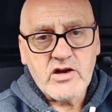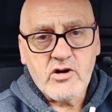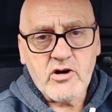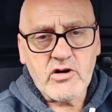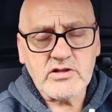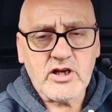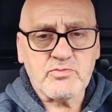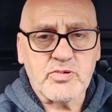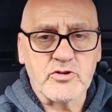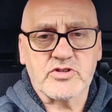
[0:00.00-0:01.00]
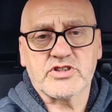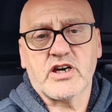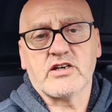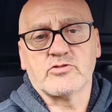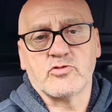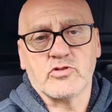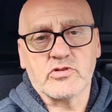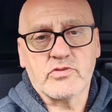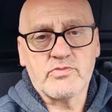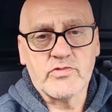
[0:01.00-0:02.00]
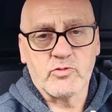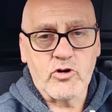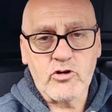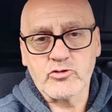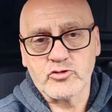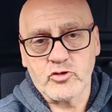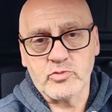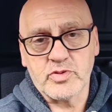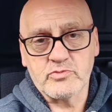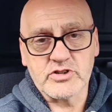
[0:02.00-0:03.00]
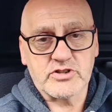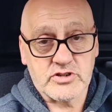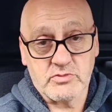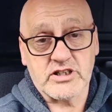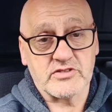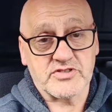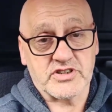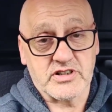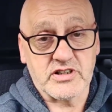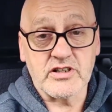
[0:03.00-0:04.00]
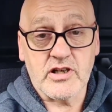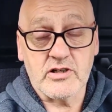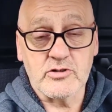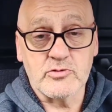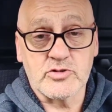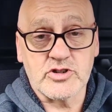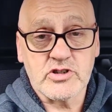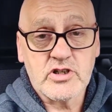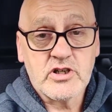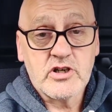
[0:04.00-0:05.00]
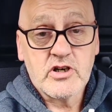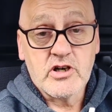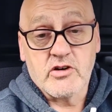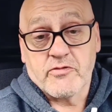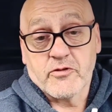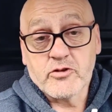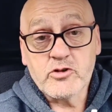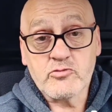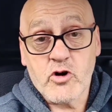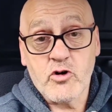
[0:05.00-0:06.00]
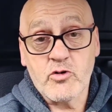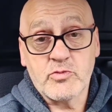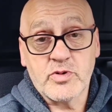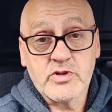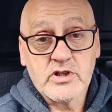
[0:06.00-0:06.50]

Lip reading: All that put aside though, the wardrobe, which you might have seen, includes a funny robe,